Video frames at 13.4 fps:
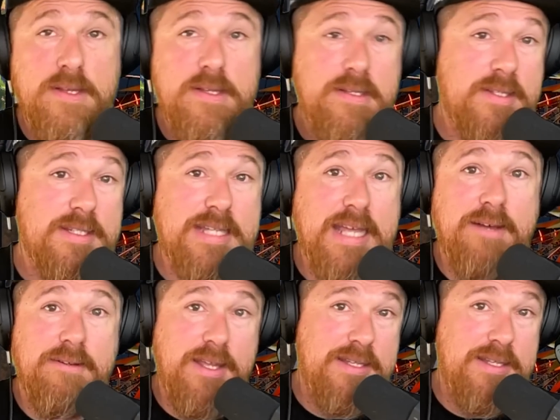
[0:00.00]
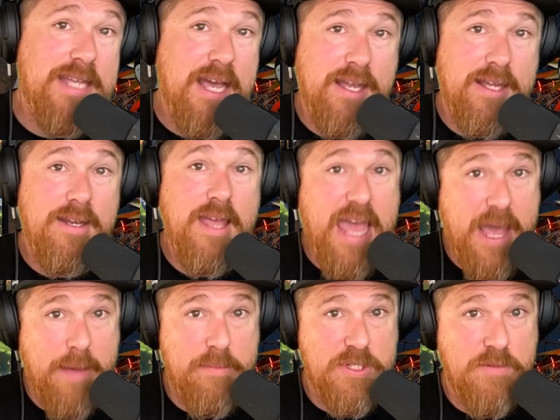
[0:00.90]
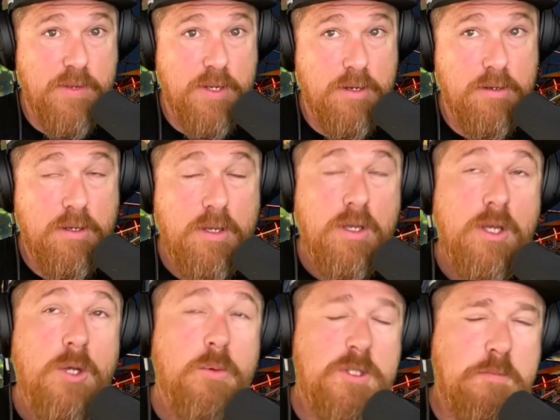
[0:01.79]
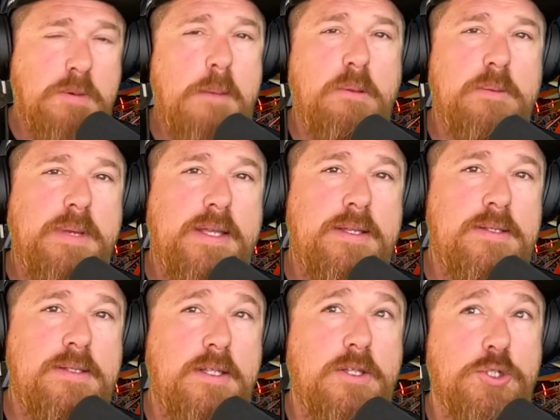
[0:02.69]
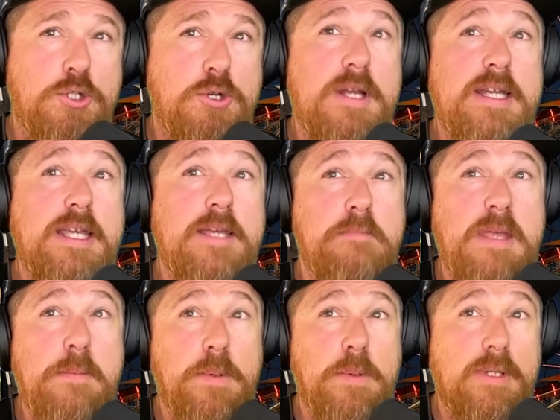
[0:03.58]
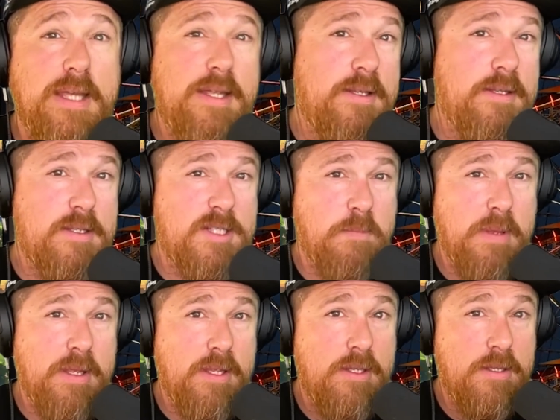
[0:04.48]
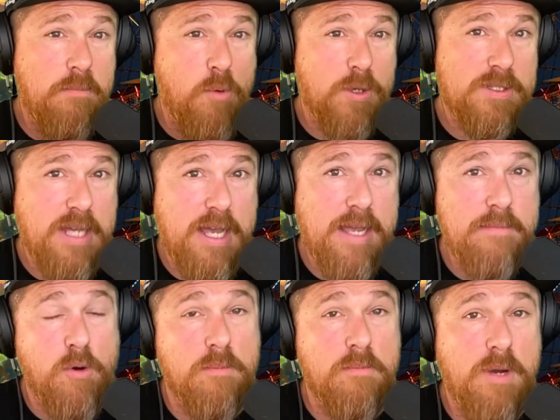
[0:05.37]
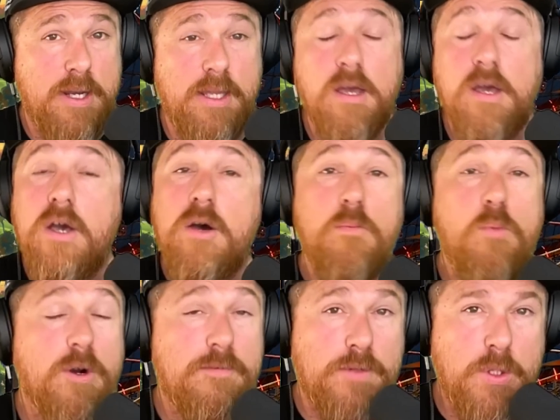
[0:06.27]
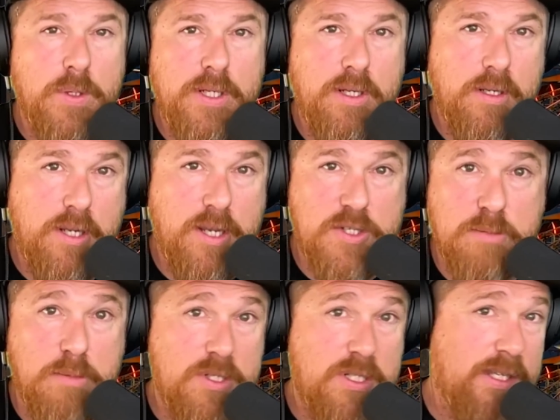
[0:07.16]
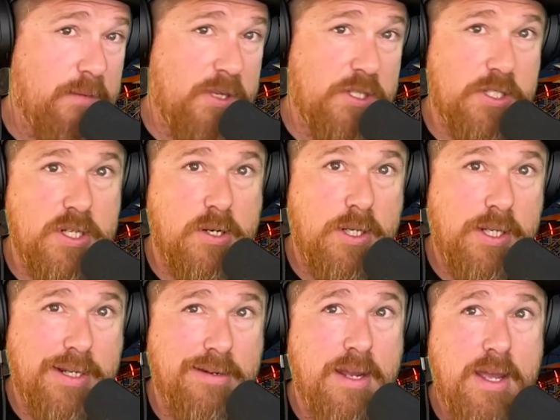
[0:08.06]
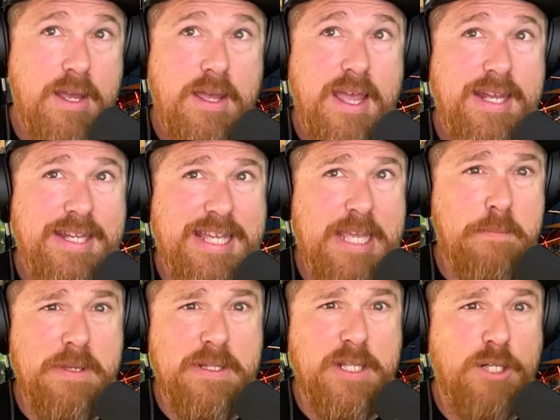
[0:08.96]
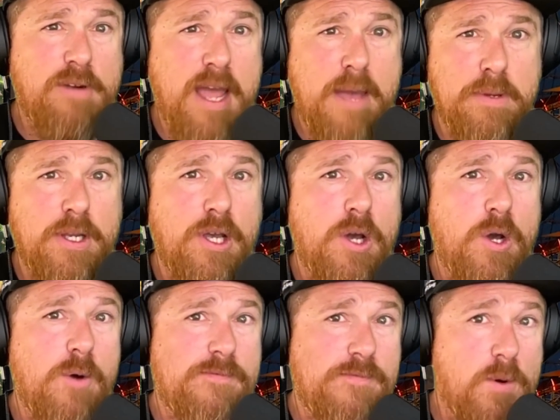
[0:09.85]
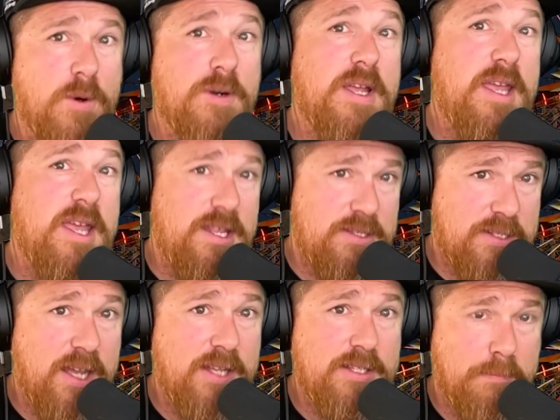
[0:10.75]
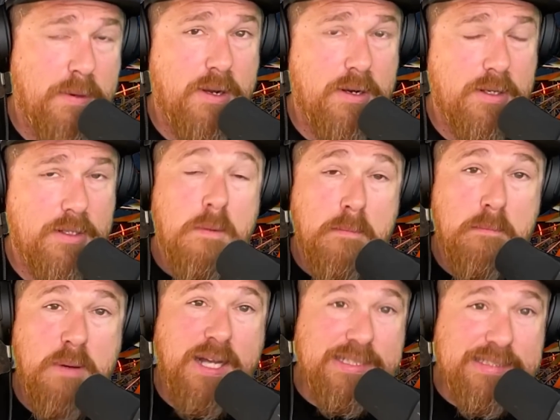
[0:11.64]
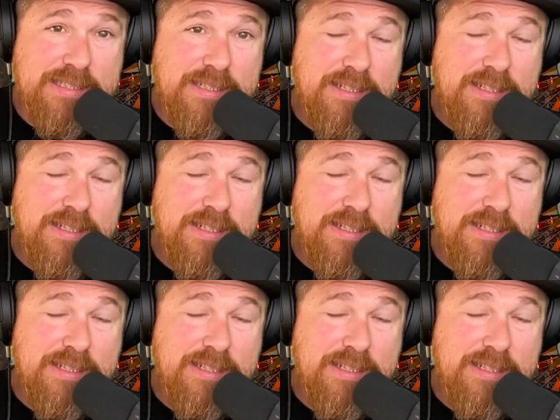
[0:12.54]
sit down and dine atmosphere, which probably means that they're trying to get people in to spend more time, more money, more affluent customers, like I mentioned earlier, and keeping the grab and go for inside the park. But